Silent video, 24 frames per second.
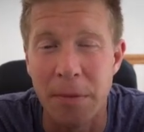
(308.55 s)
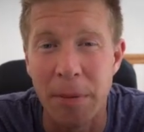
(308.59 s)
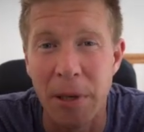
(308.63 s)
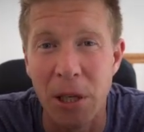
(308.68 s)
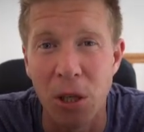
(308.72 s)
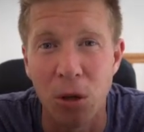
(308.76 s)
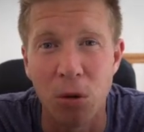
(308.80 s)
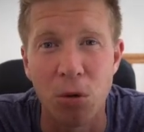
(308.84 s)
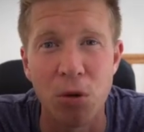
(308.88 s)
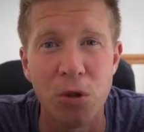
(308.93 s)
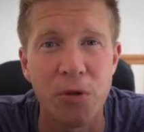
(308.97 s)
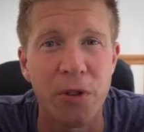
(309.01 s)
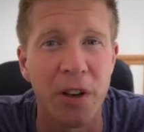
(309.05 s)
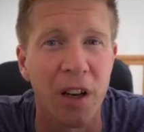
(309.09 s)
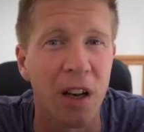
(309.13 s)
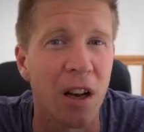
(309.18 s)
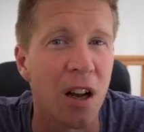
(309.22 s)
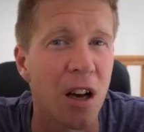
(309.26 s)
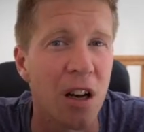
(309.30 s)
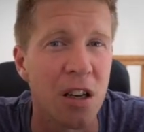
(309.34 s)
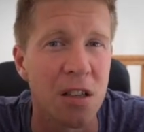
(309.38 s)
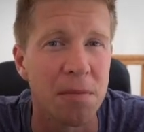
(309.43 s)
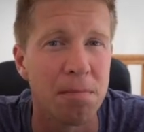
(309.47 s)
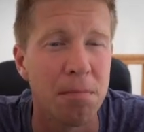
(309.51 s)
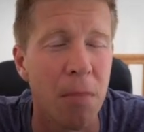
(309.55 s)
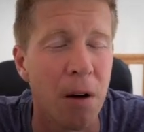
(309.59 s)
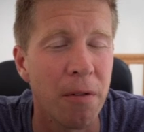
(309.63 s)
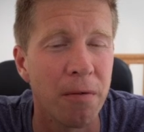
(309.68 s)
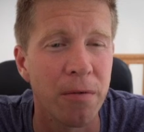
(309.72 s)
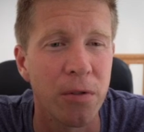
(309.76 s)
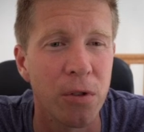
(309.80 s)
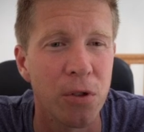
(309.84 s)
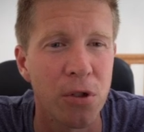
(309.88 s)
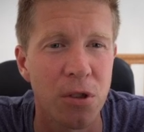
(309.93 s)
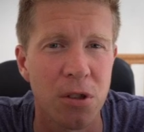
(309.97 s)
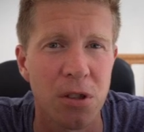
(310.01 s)
be launched for the last
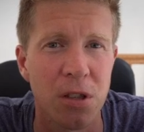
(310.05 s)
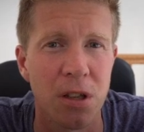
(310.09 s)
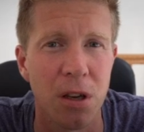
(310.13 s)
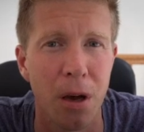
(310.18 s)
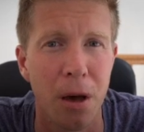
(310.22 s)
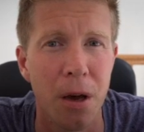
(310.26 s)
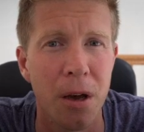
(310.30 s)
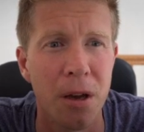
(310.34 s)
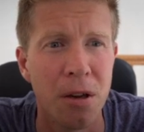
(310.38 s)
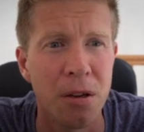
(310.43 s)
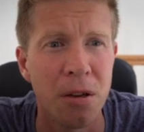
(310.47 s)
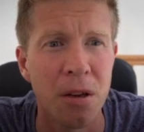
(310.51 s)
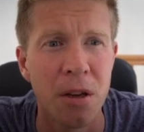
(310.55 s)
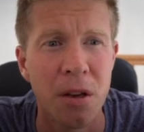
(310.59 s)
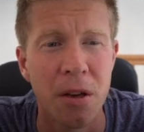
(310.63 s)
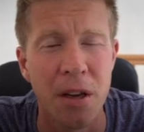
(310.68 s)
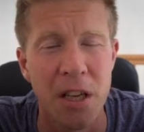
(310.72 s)
month or so.